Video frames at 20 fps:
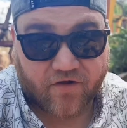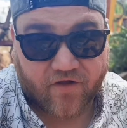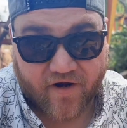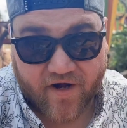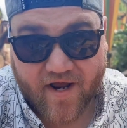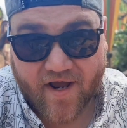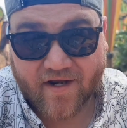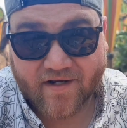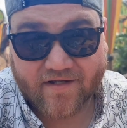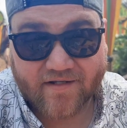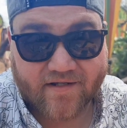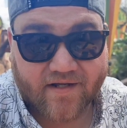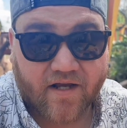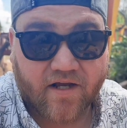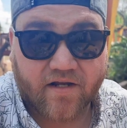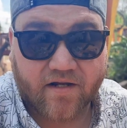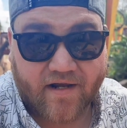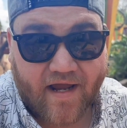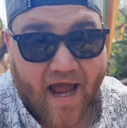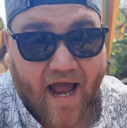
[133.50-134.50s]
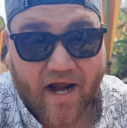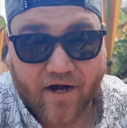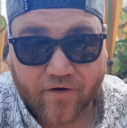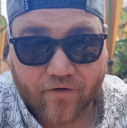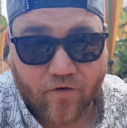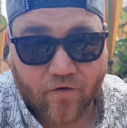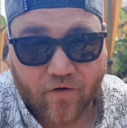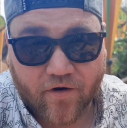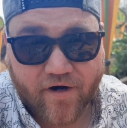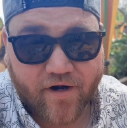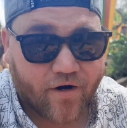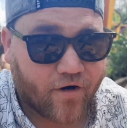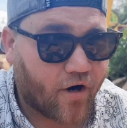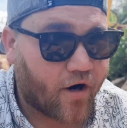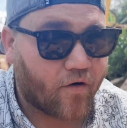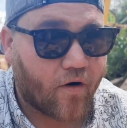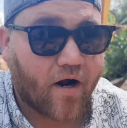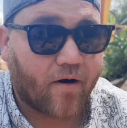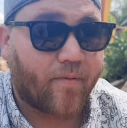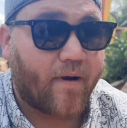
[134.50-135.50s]
next category on
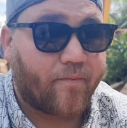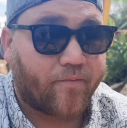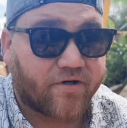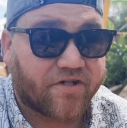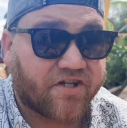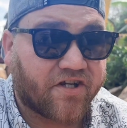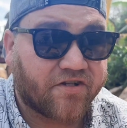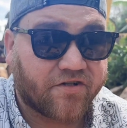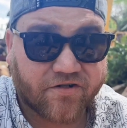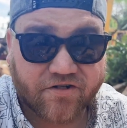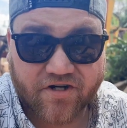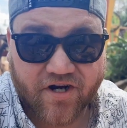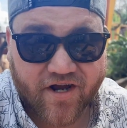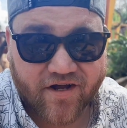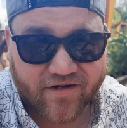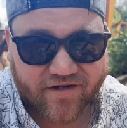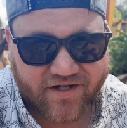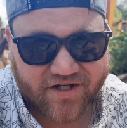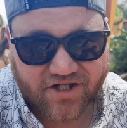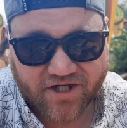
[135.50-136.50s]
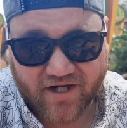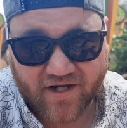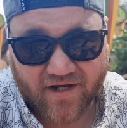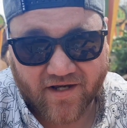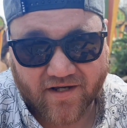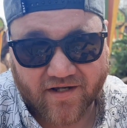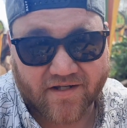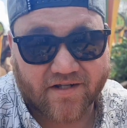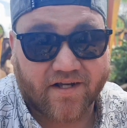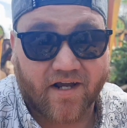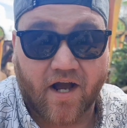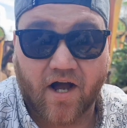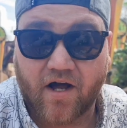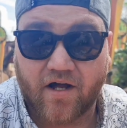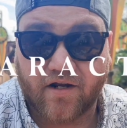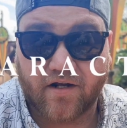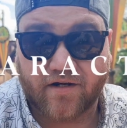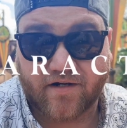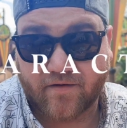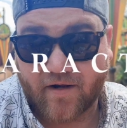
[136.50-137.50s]
our rock paper scissors challenge is
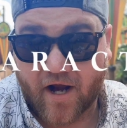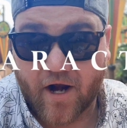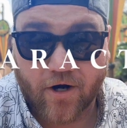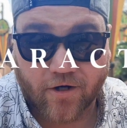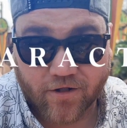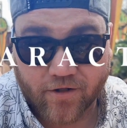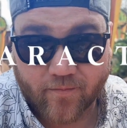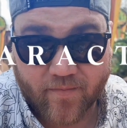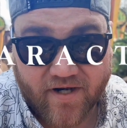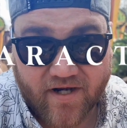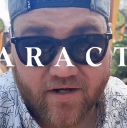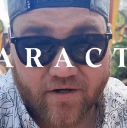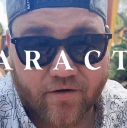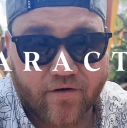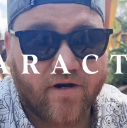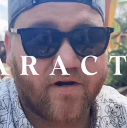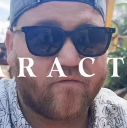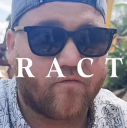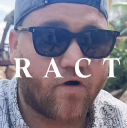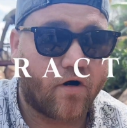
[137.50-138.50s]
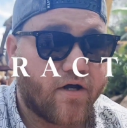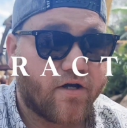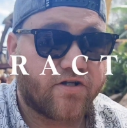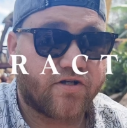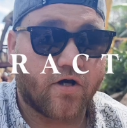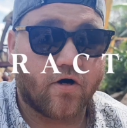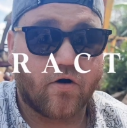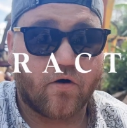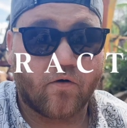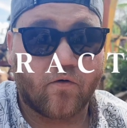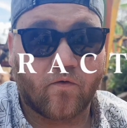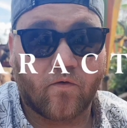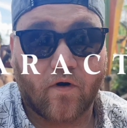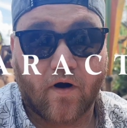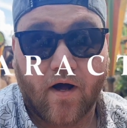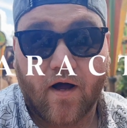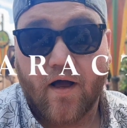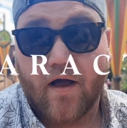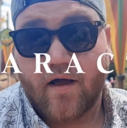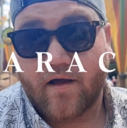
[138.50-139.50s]
a character meet and greet Well, So
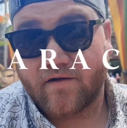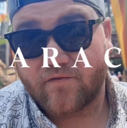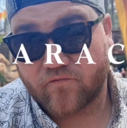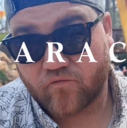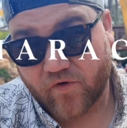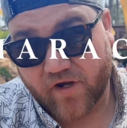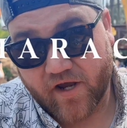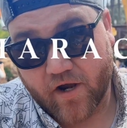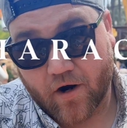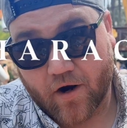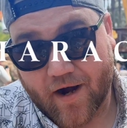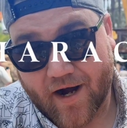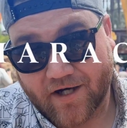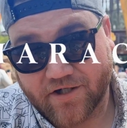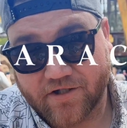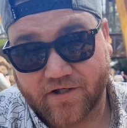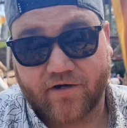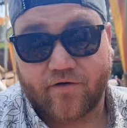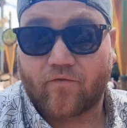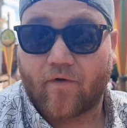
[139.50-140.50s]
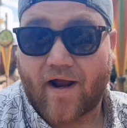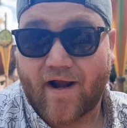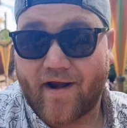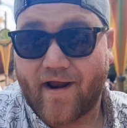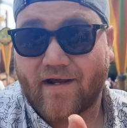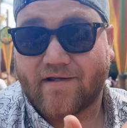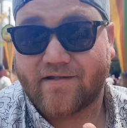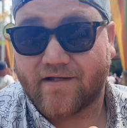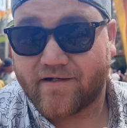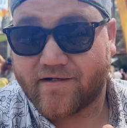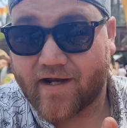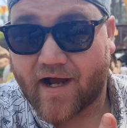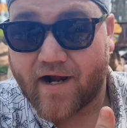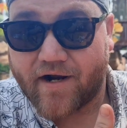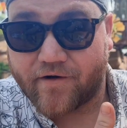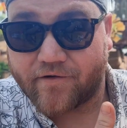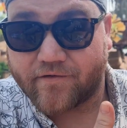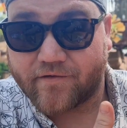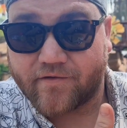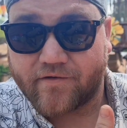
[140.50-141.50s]
we are actually right next to
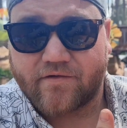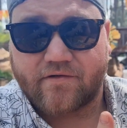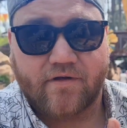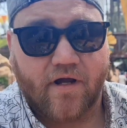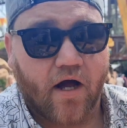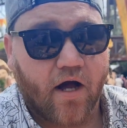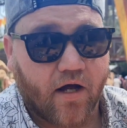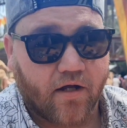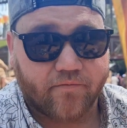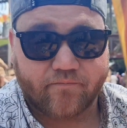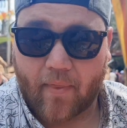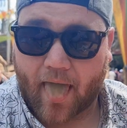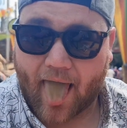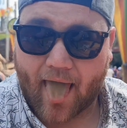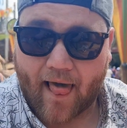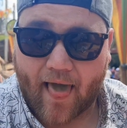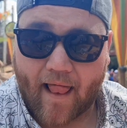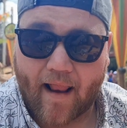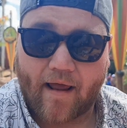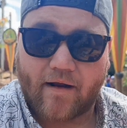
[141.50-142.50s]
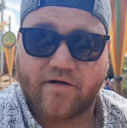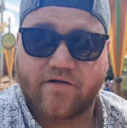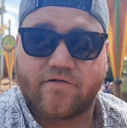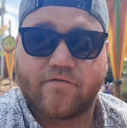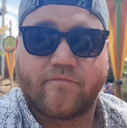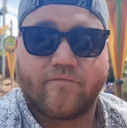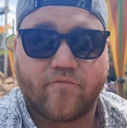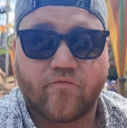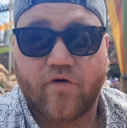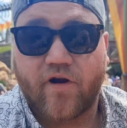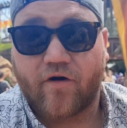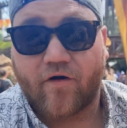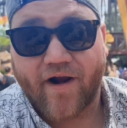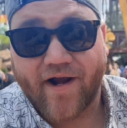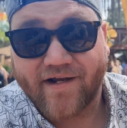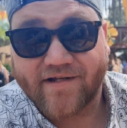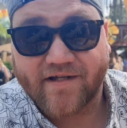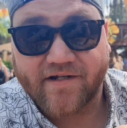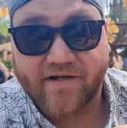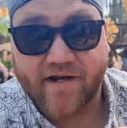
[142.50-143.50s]
Dino. Uh, we are right
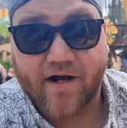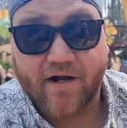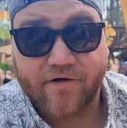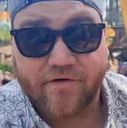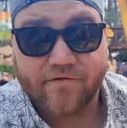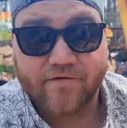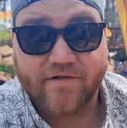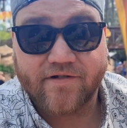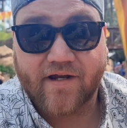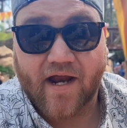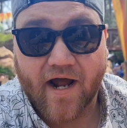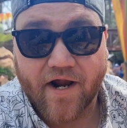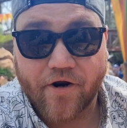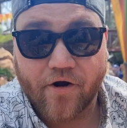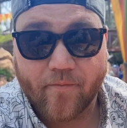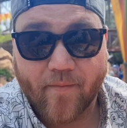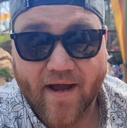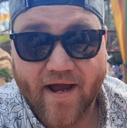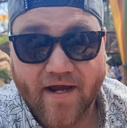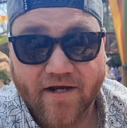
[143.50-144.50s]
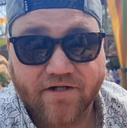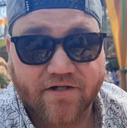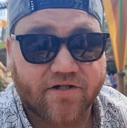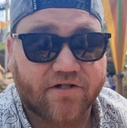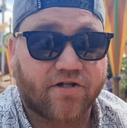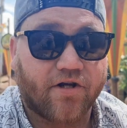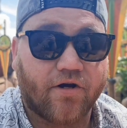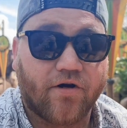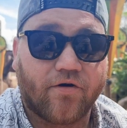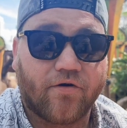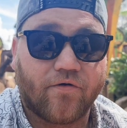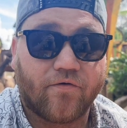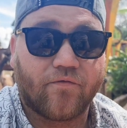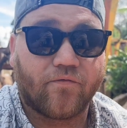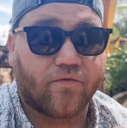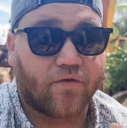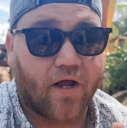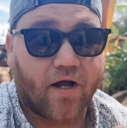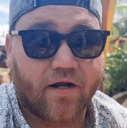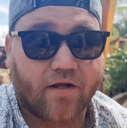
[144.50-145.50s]
next to Donald's Dino Bash. So
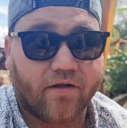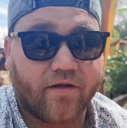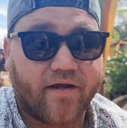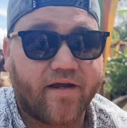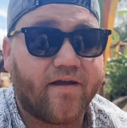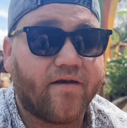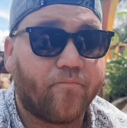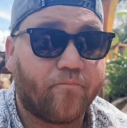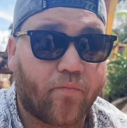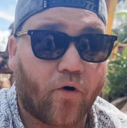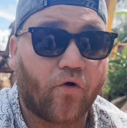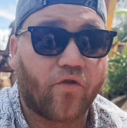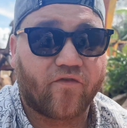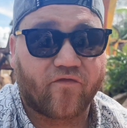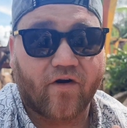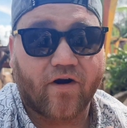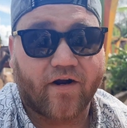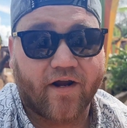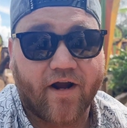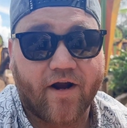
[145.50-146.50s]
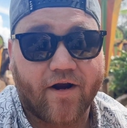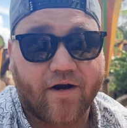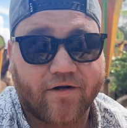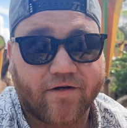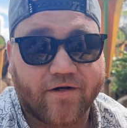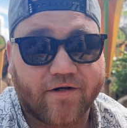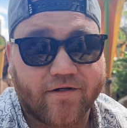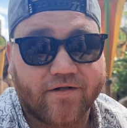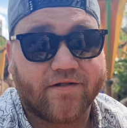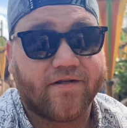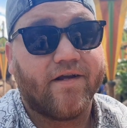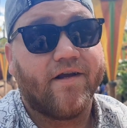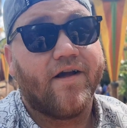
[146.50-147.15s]
luckily, both of our characters